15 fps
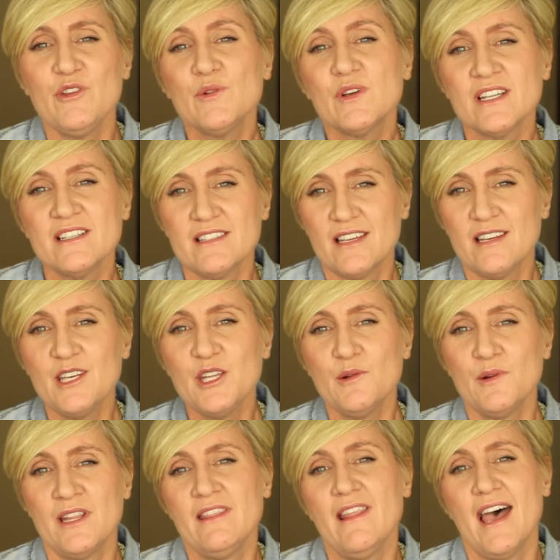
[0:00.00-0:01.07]
you
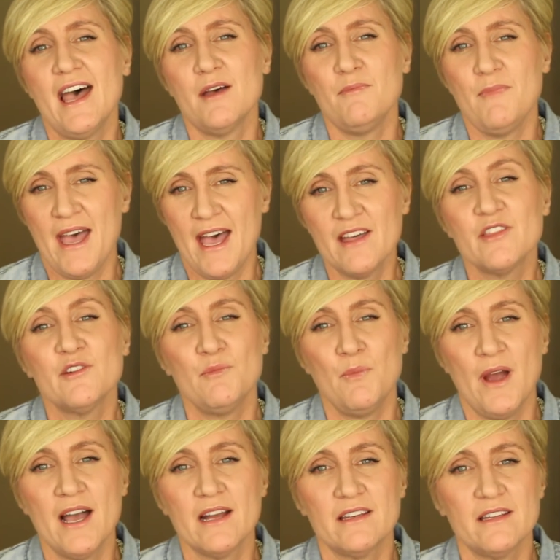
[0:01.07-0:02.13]
continue in that path of
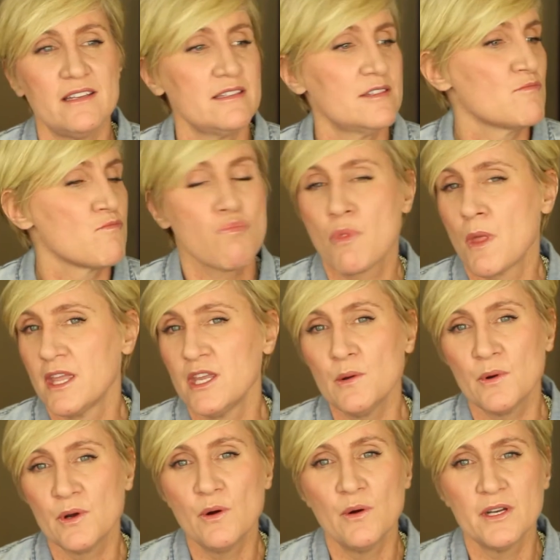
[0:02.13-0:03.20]
practice, you
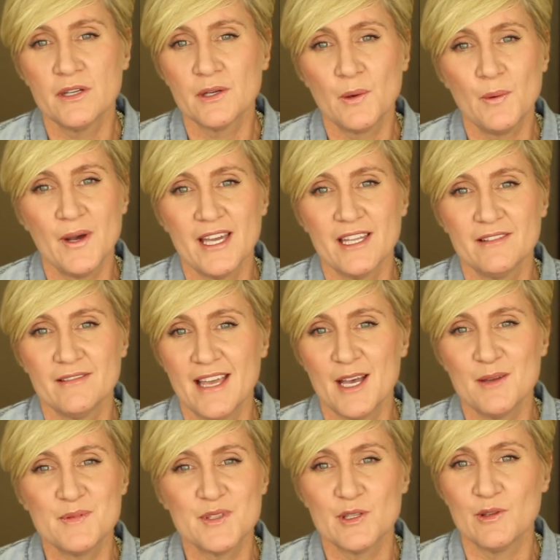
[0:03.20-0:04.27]
are going to quit.
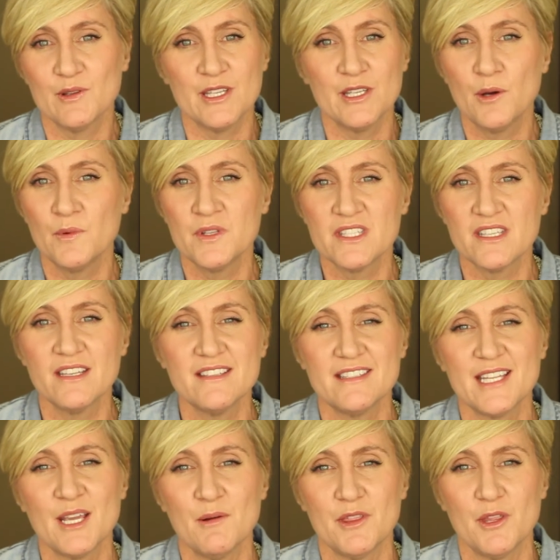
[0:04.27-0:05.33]
Absolutely. No one's going to
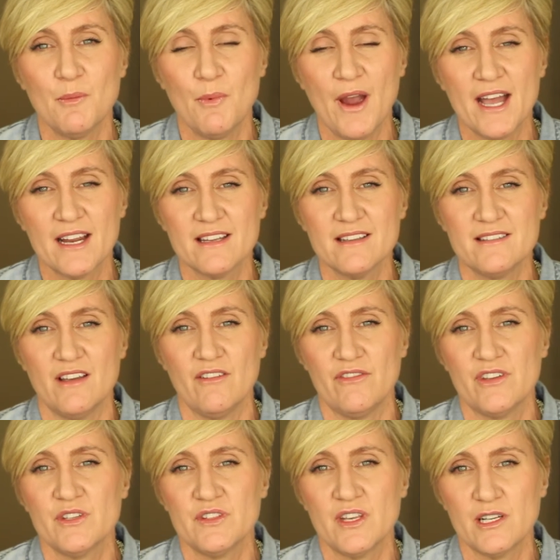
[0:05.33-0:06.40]
stay with a practice that
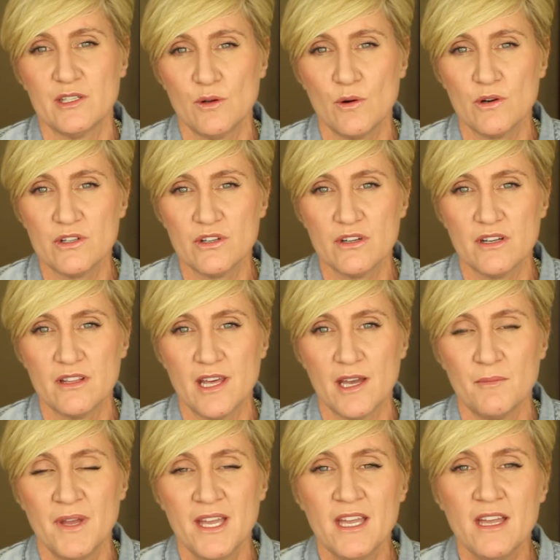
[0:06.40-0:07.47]
feels like torture to
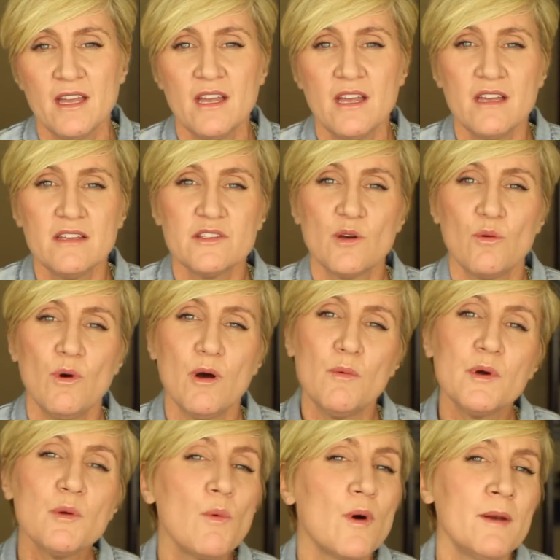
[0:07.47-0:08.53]
them. So what
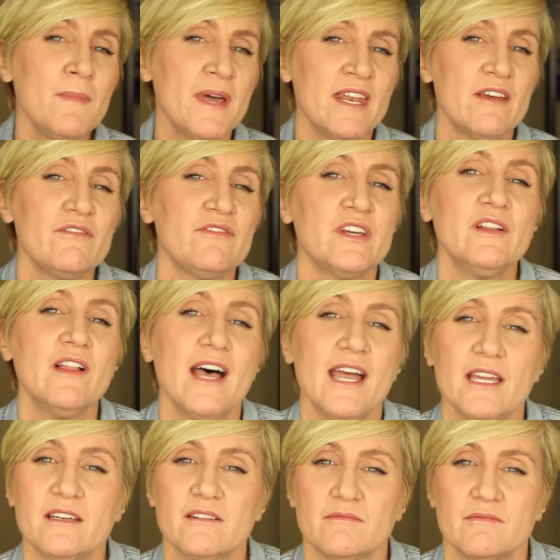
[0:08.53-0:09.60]
would 1 minute feel
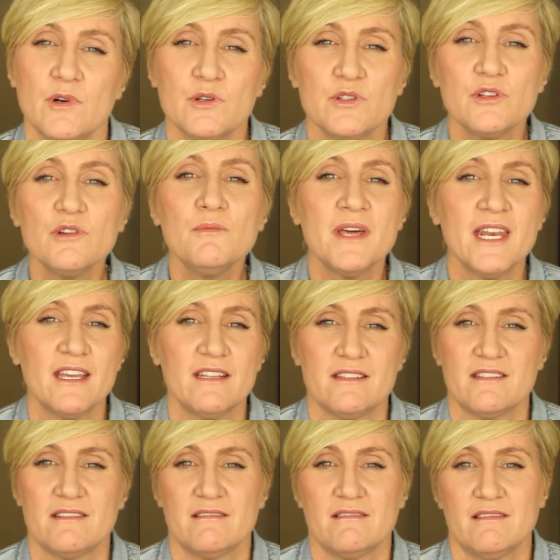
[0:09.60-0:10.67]
like? Or 2
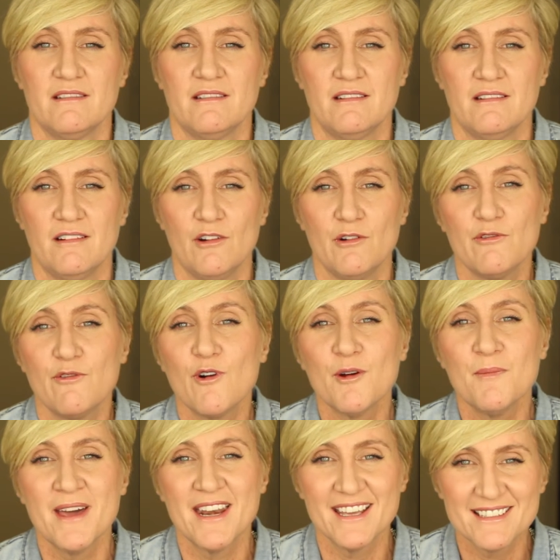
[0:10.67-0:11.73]
minutes? Or
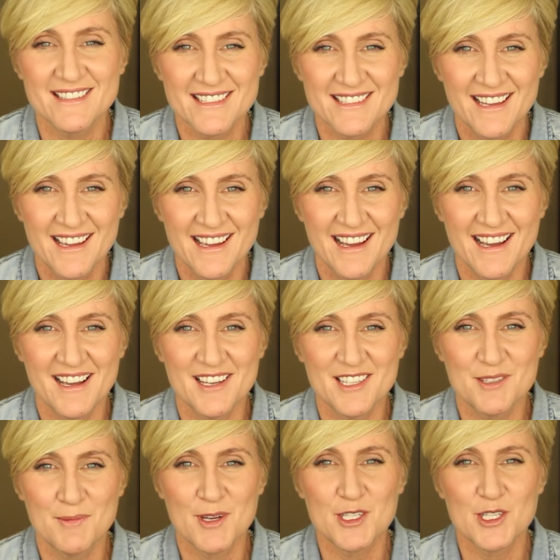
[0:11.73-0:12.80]
4 minutes?
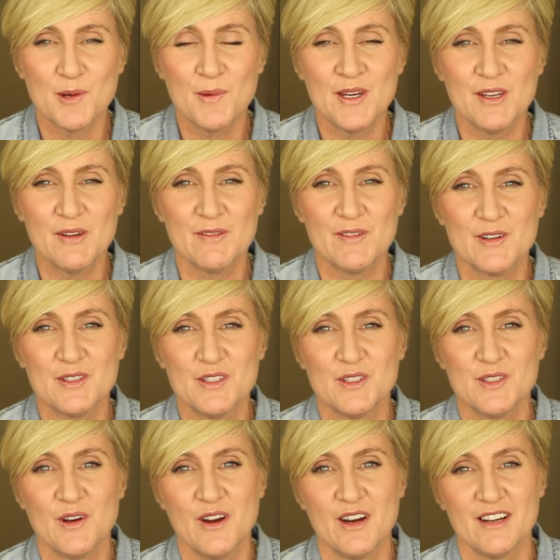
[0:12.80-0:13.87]
Especially when you first
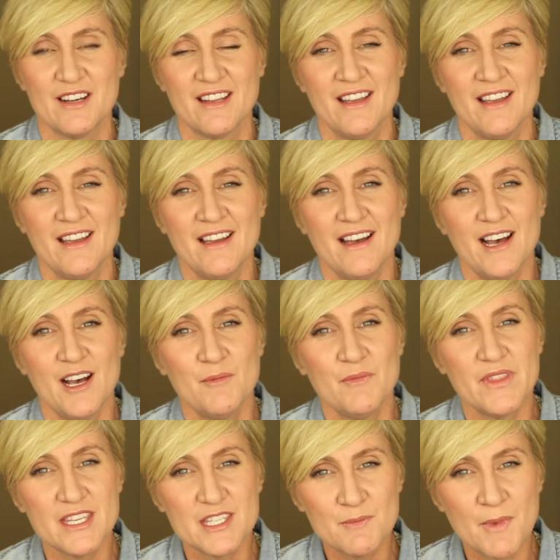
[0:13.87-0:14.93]
start.
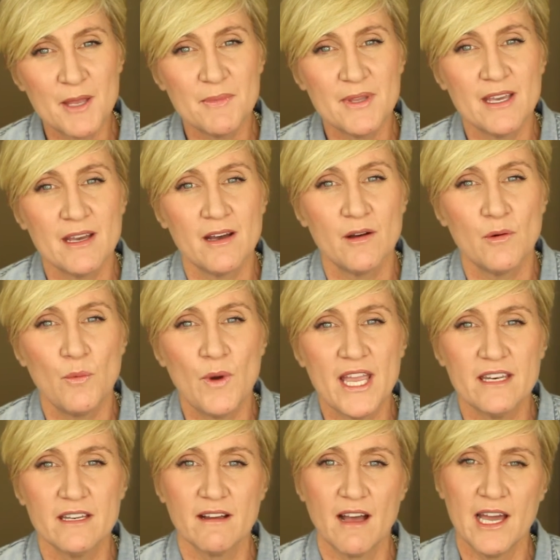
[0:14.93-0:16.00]
This might be a
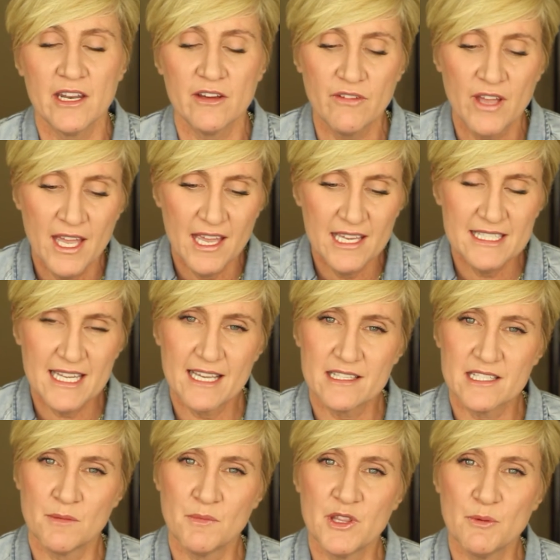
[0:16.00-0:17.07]
way to kind of take
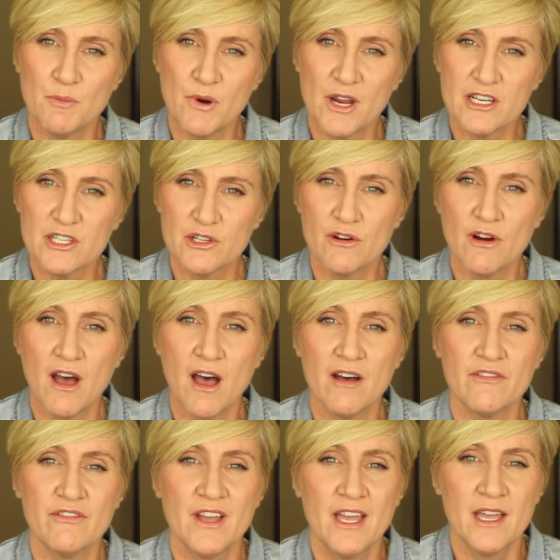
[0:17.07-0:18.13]
some of the pressure
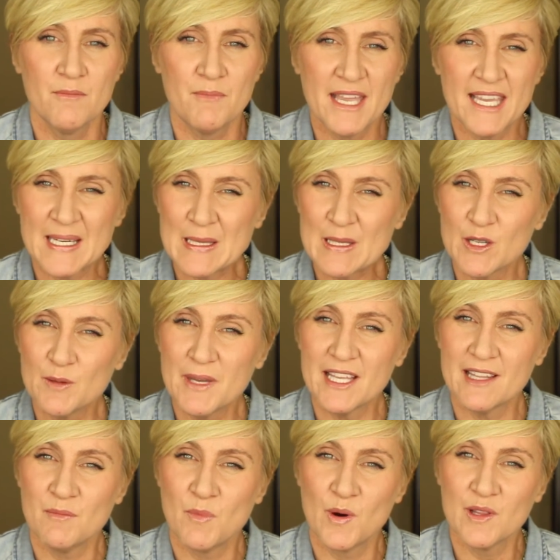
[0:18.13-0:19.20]
off, make it a little
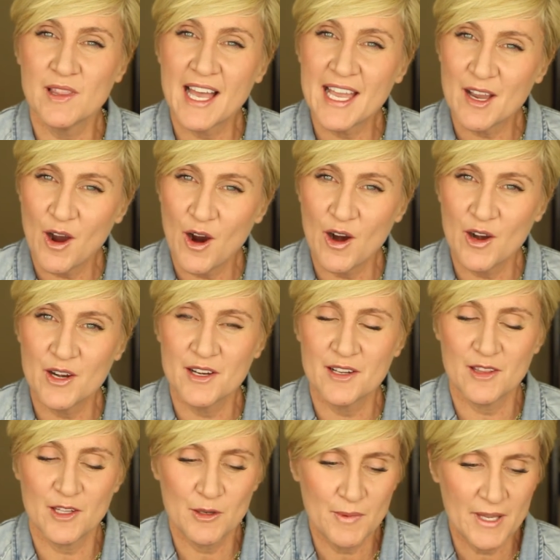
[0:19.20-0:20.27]
bit more lighthearted, a
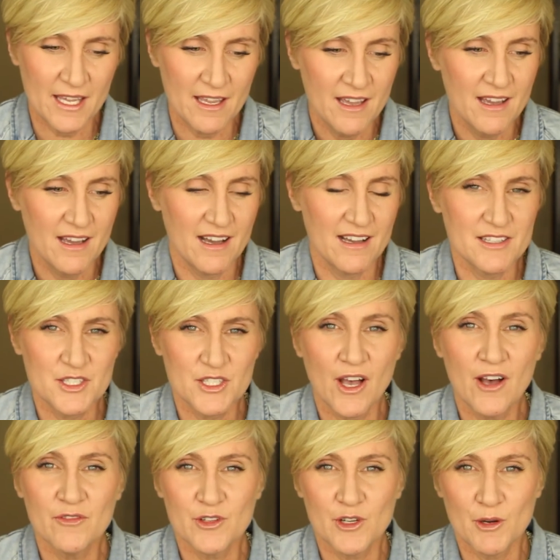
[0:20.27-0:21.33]
little bit
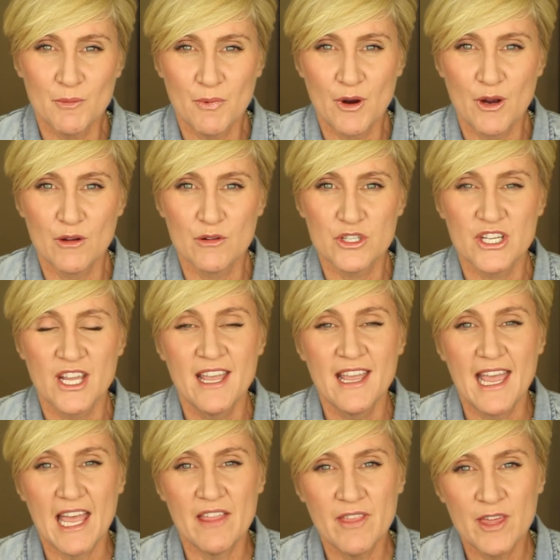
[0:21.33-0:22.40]
softer approach,
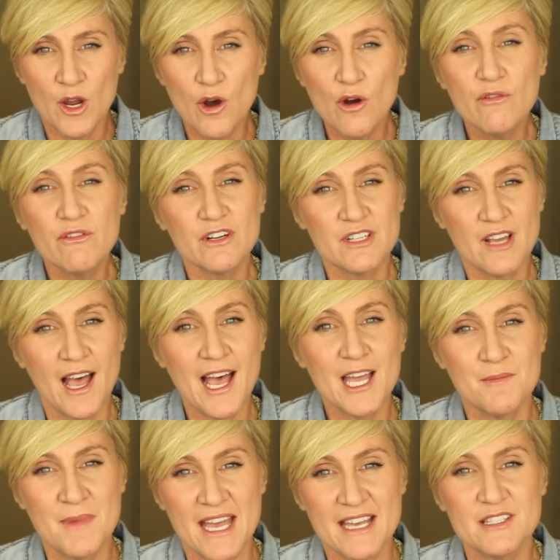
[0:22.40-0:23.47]
and then over
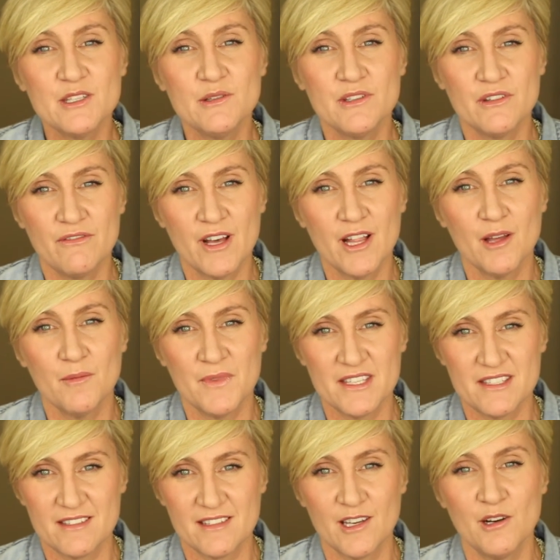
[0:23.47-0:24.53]
time, as you develop
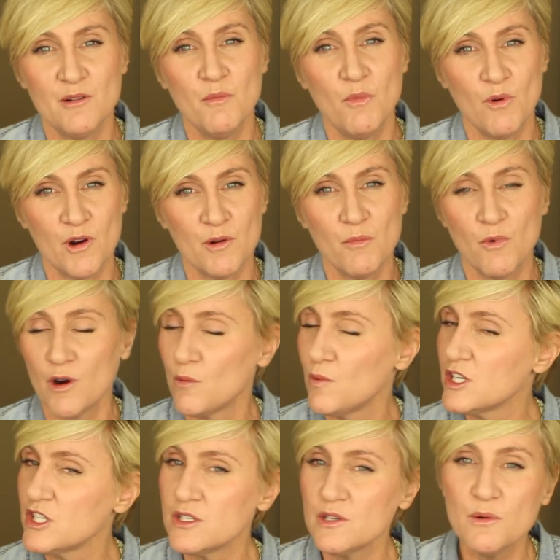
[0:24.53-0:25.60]
this skill more and more,
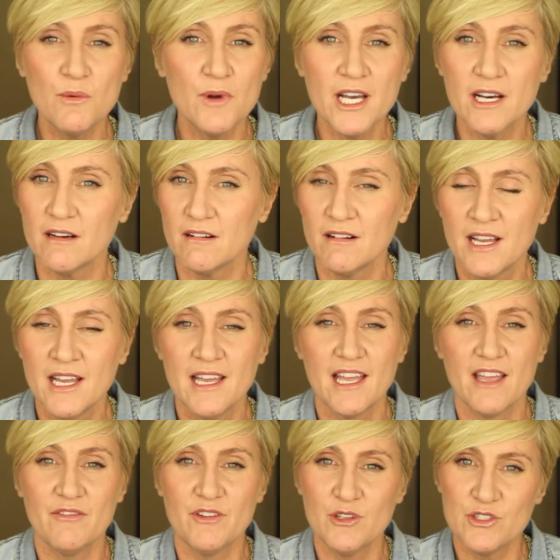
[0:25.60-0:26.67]
which you will,
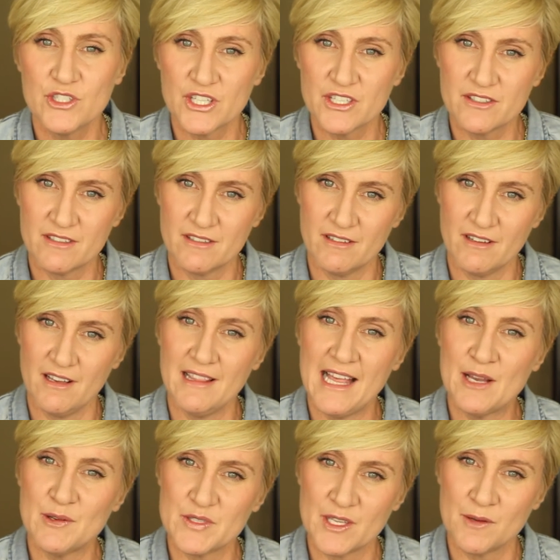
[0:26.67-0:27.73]
if you just
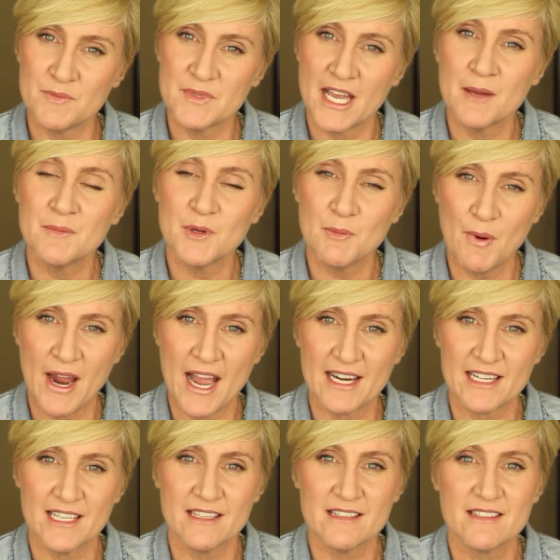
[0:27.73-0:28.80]
allow some time to
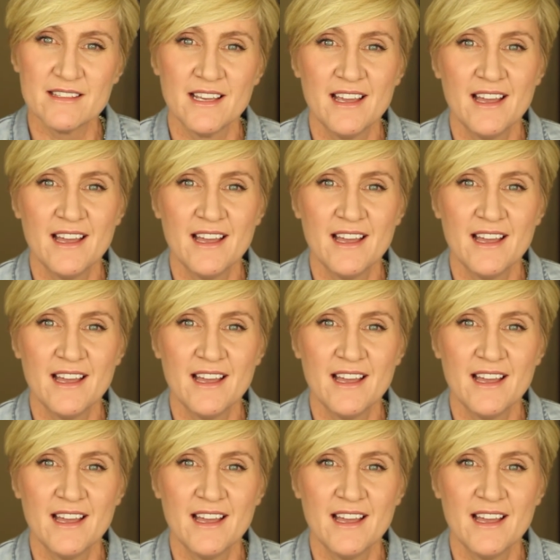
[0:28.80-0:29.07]
practice,